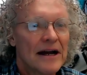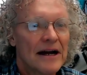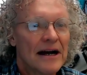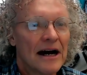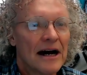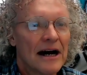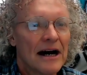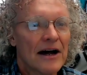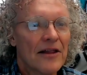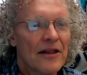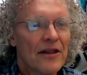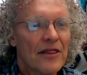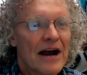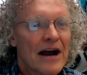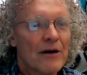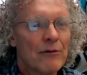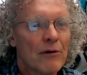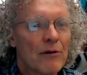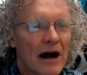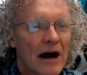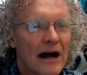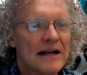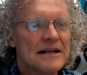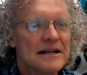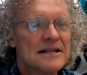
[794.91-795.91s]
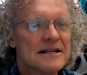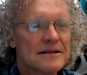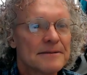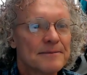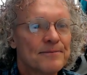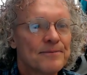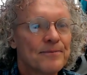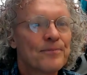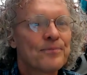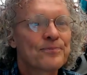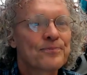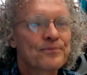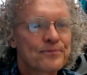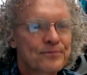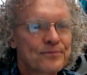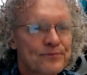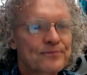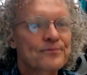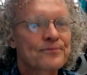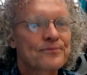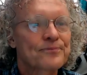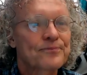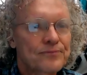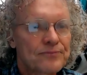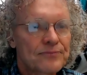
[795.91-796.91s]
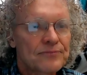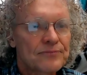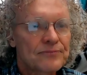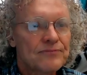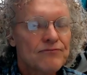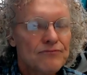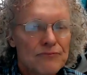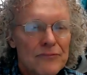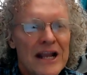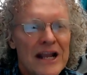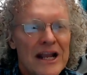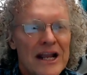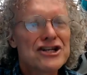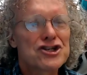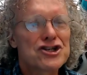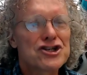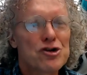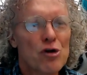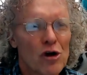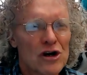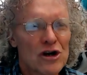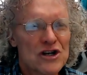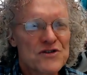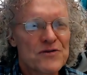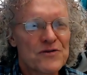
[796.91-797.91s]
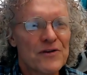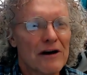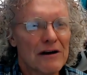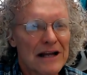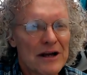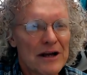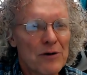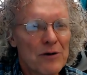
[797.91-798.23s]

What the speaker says: that rice. It stores fairly